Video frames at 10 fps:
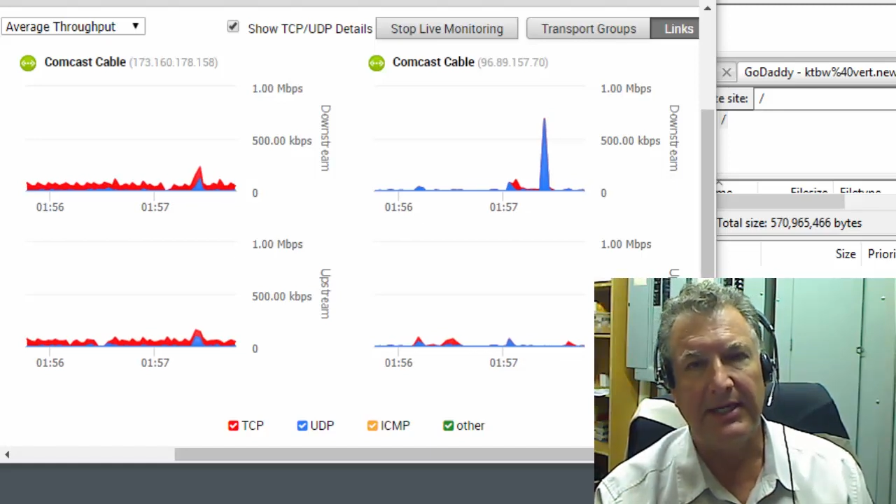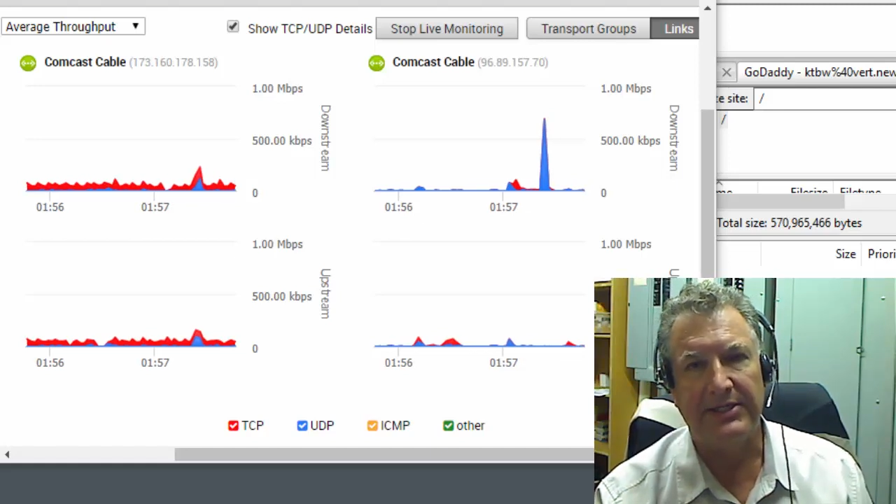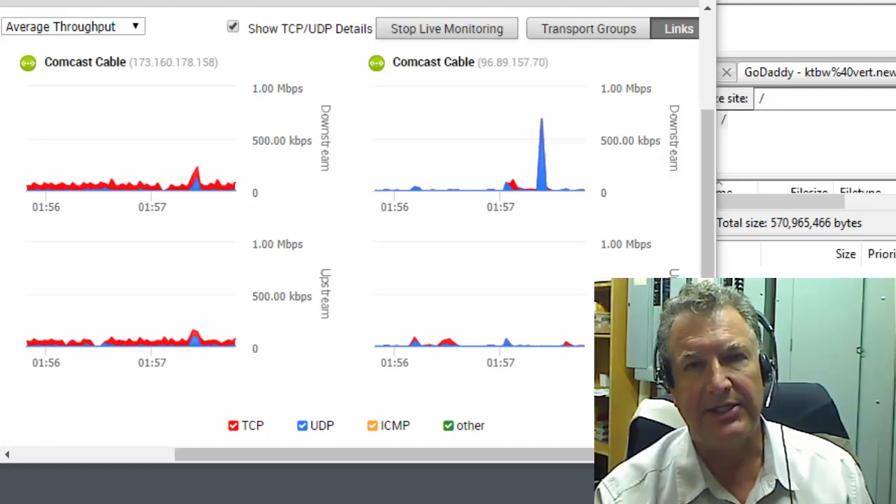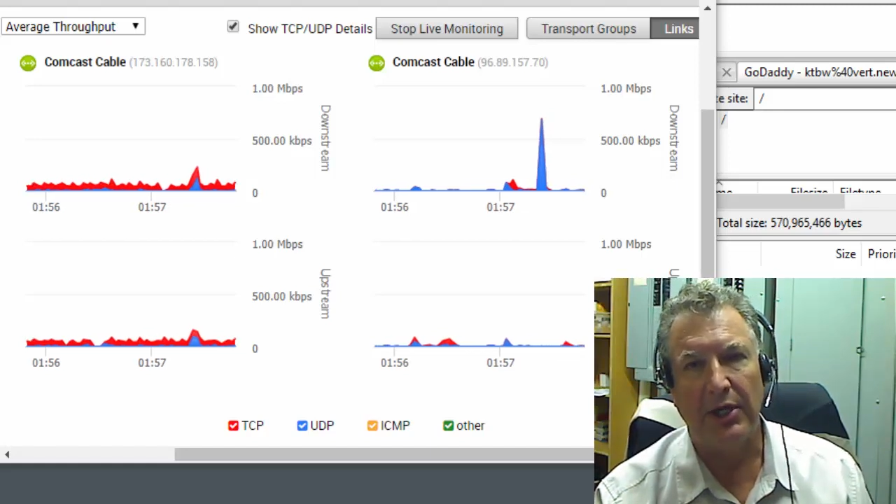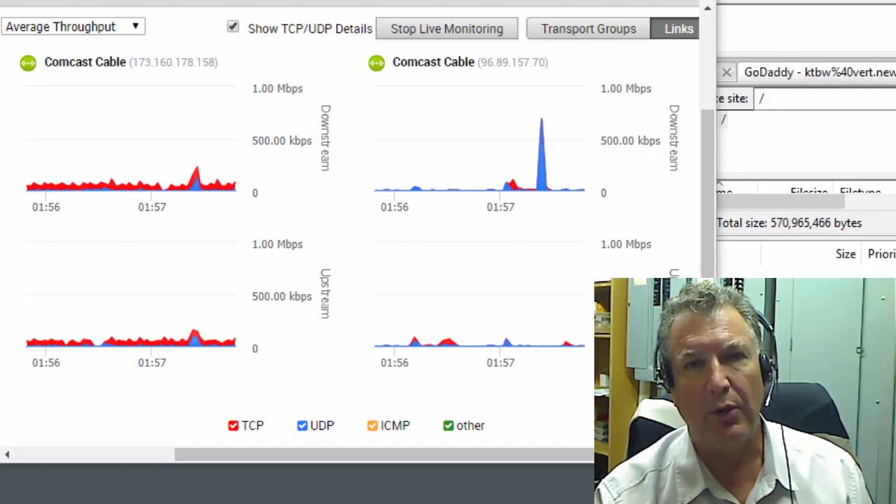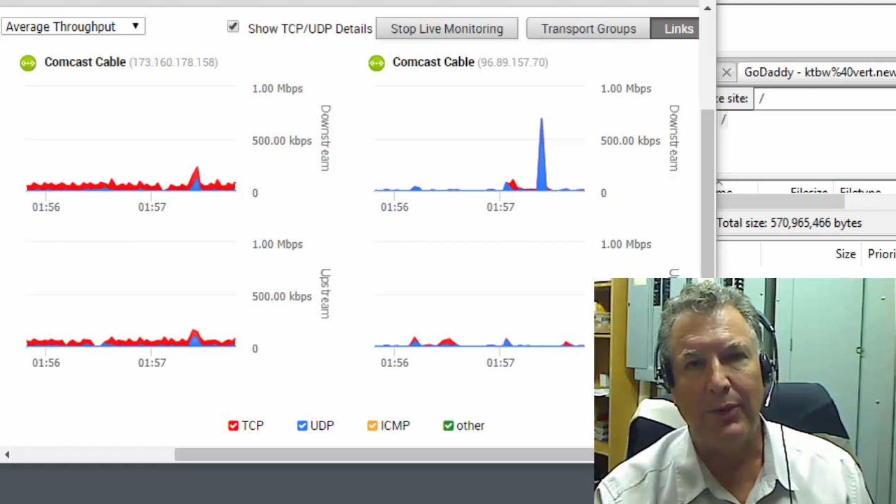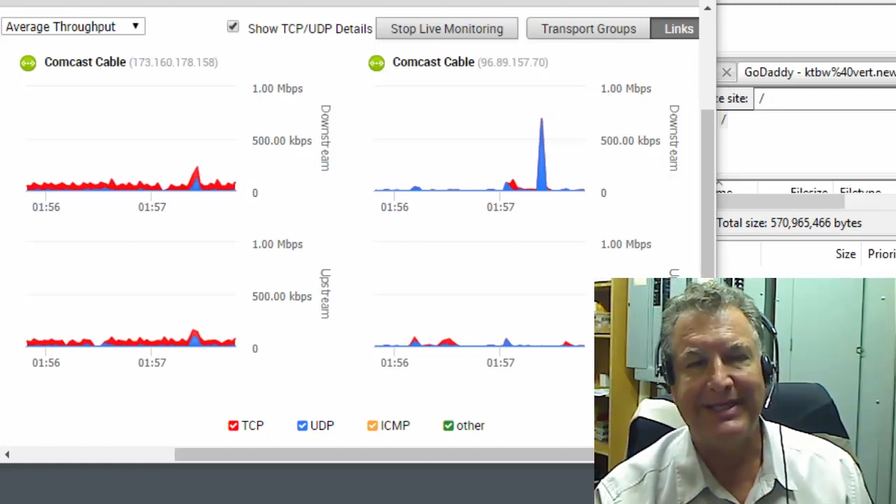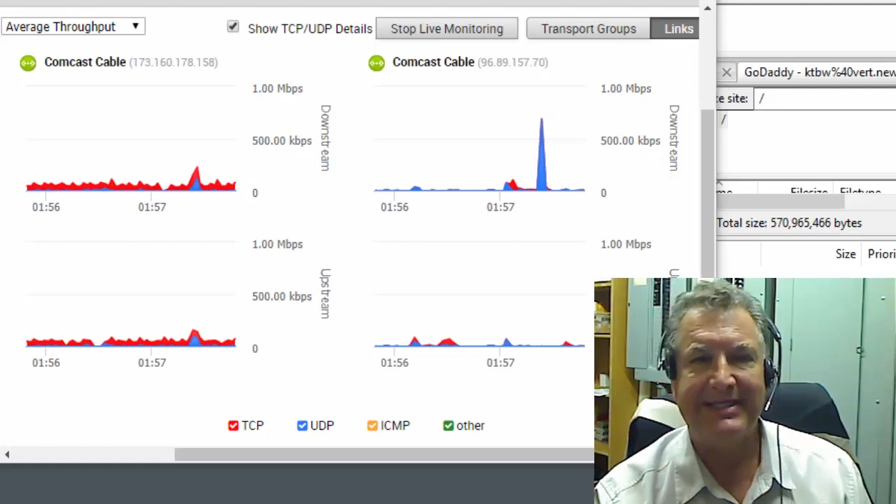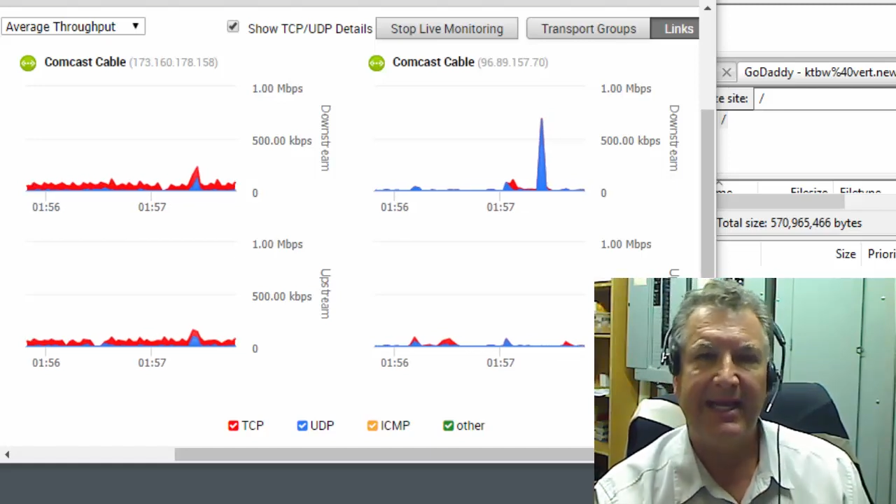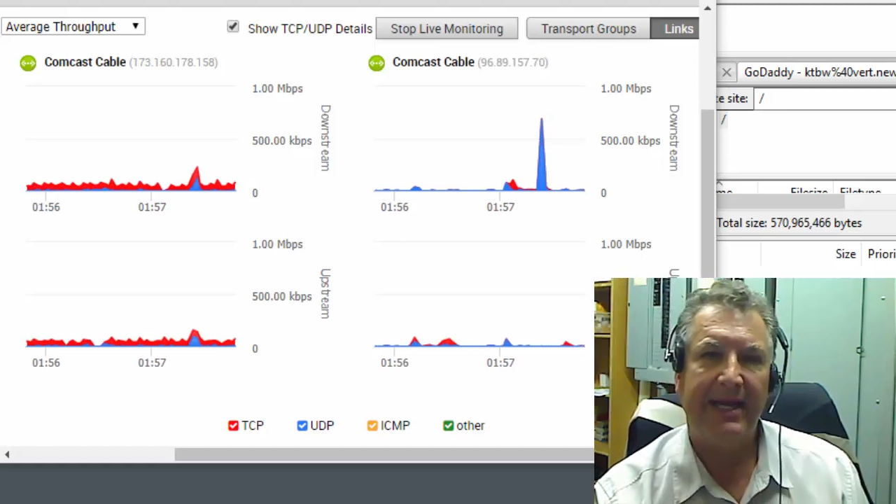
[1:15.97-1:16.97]
Uh, so
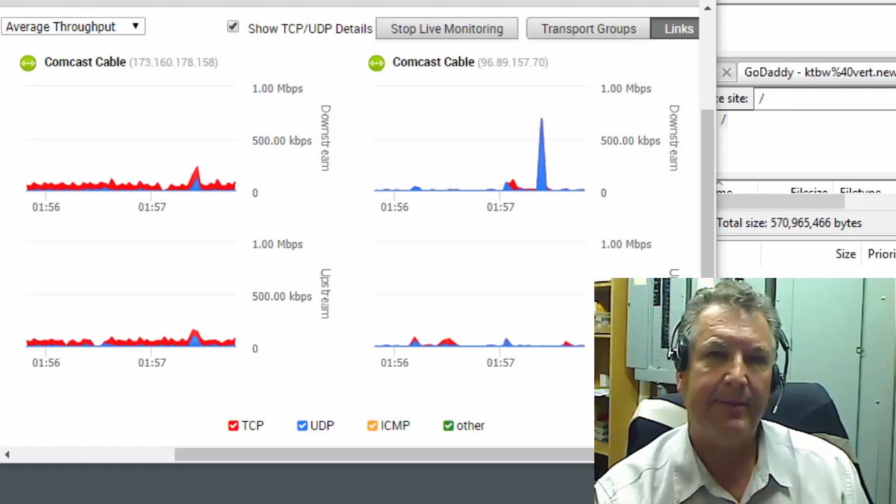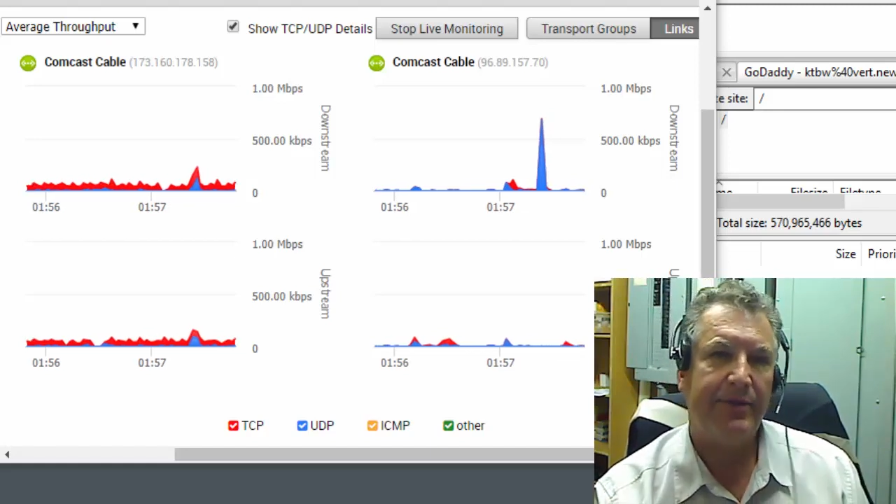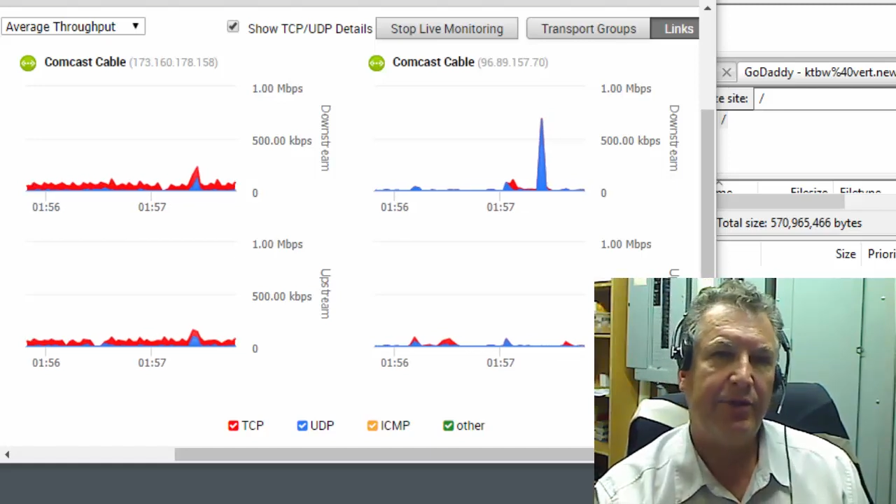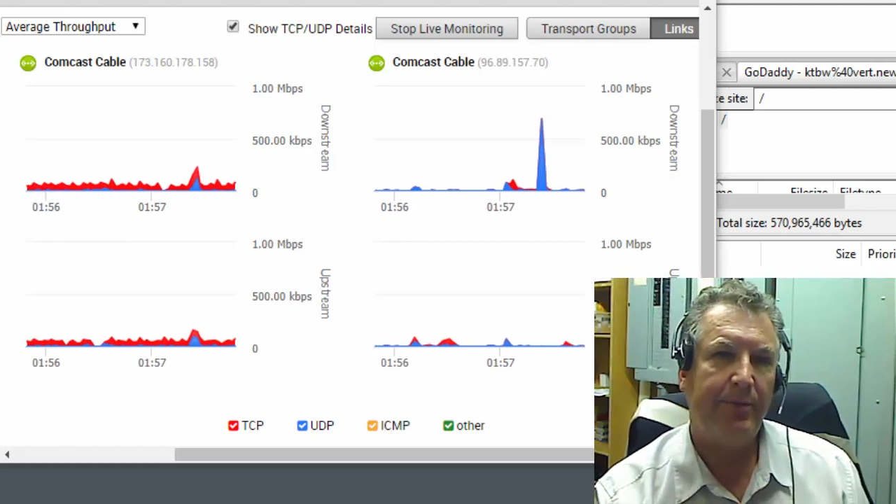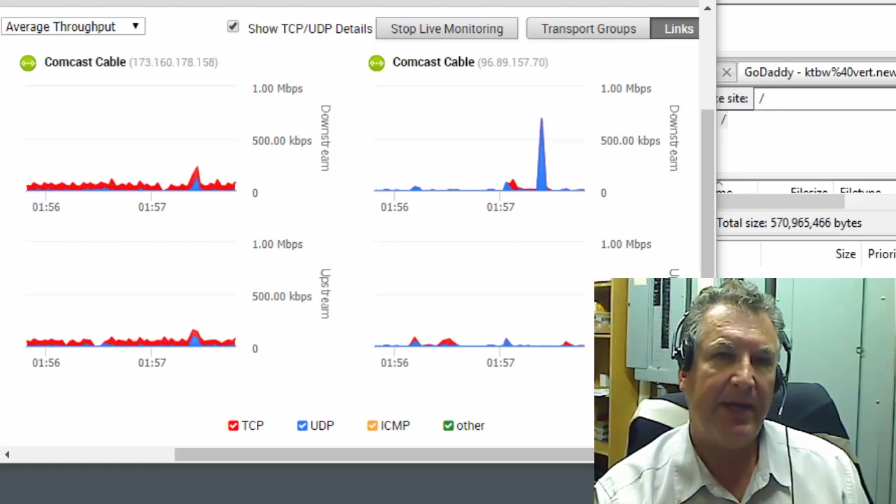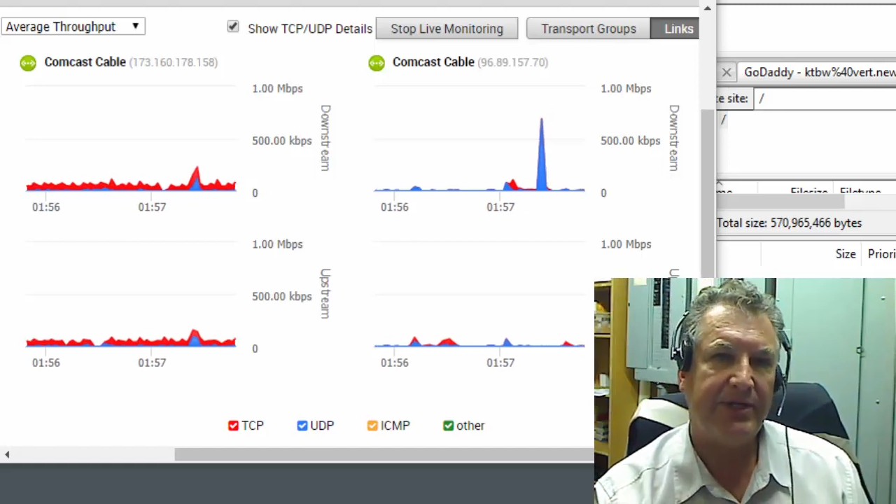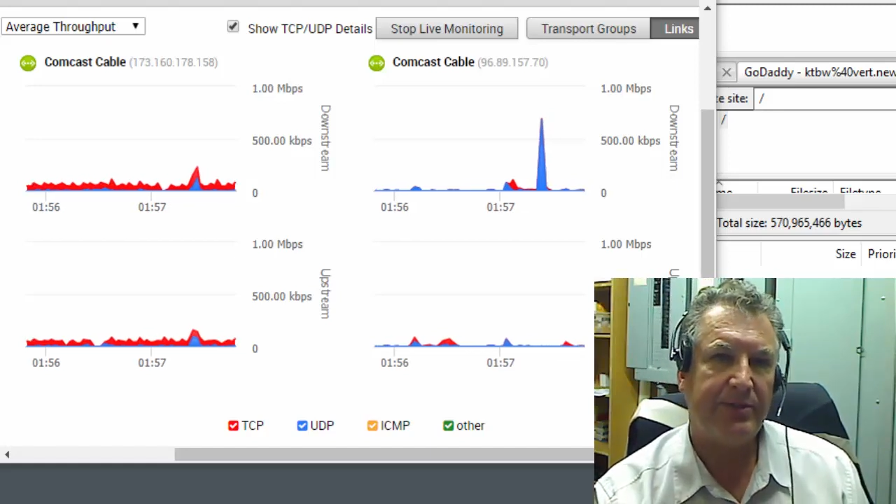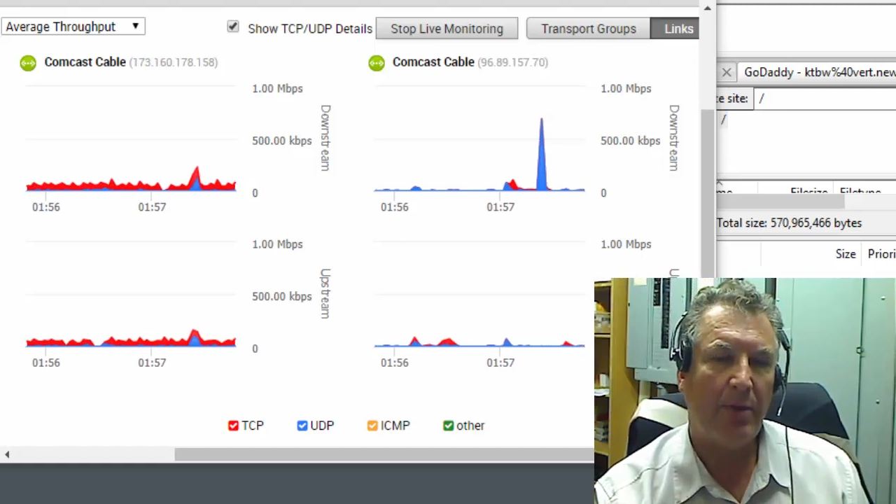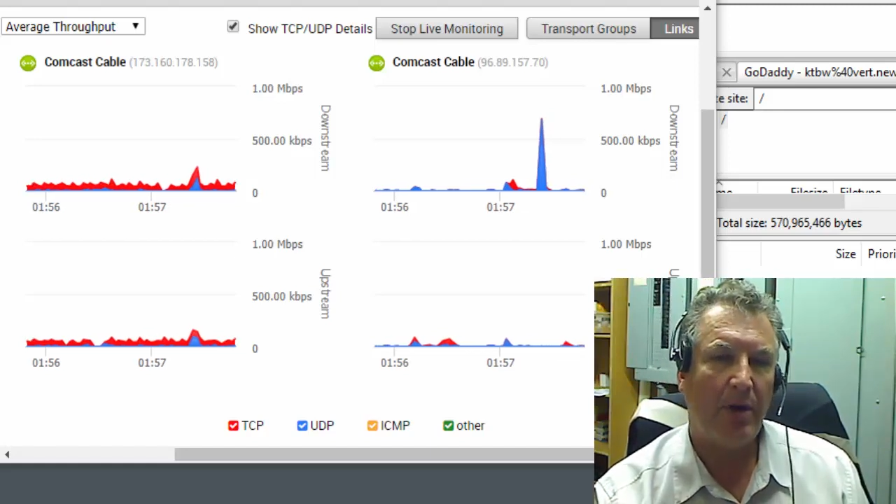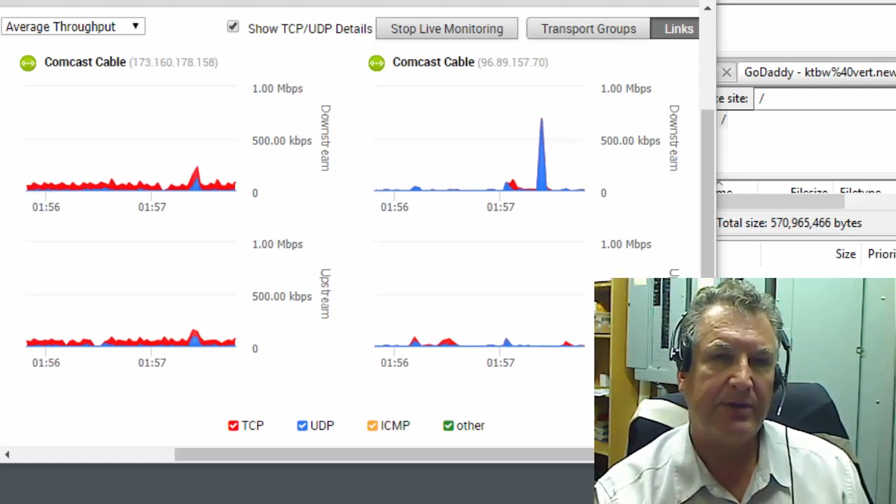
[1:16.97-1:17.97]
we set up two
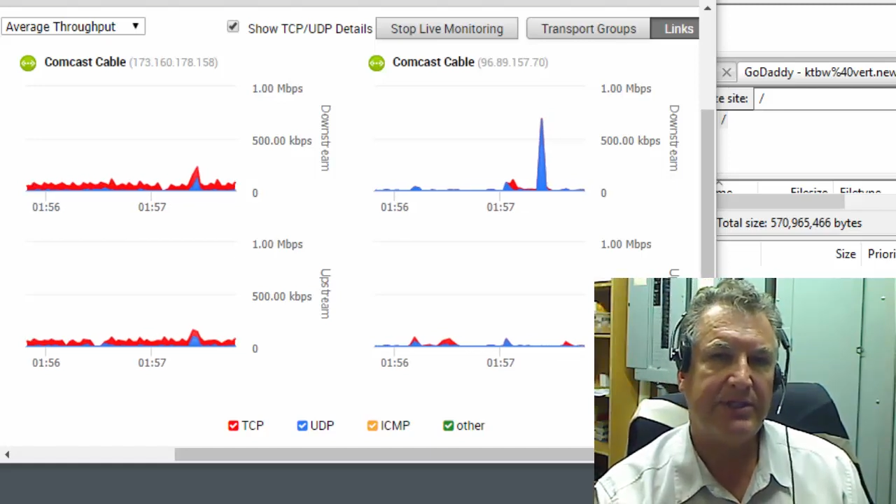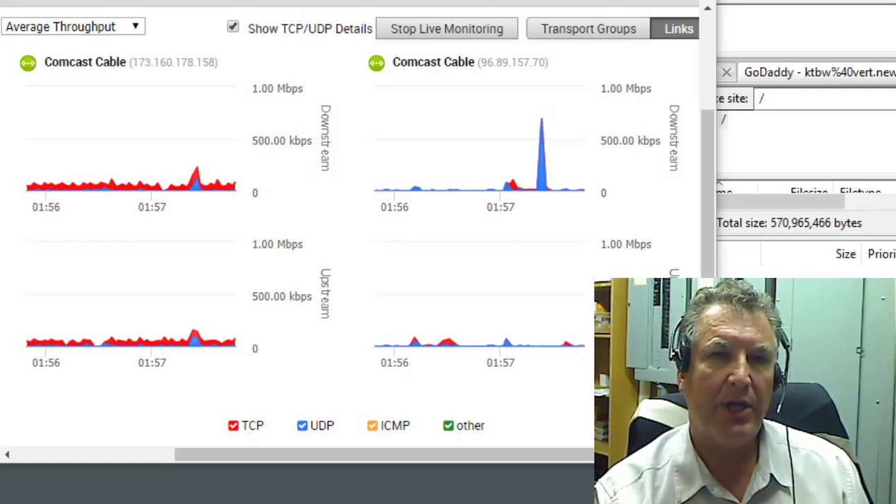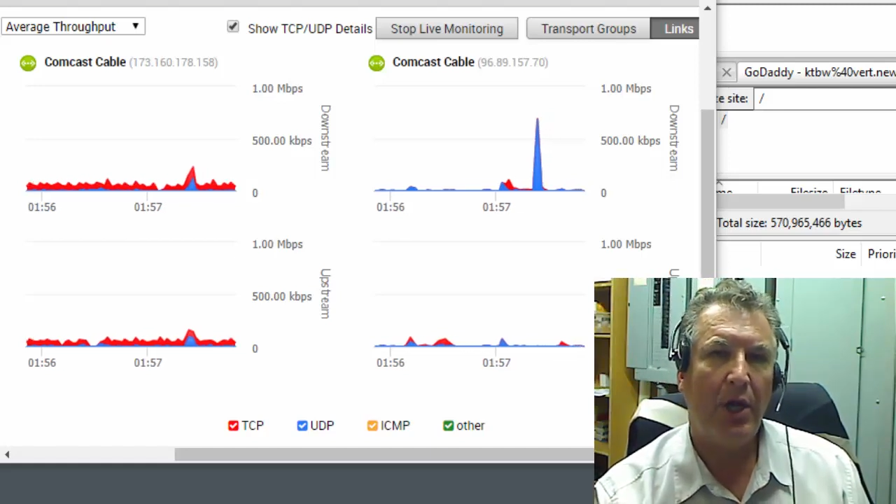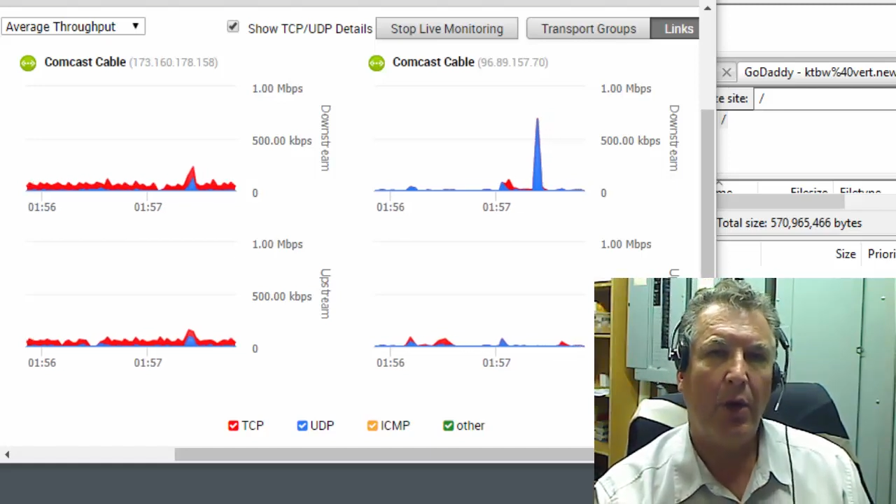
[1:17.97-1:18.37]
benchmarks,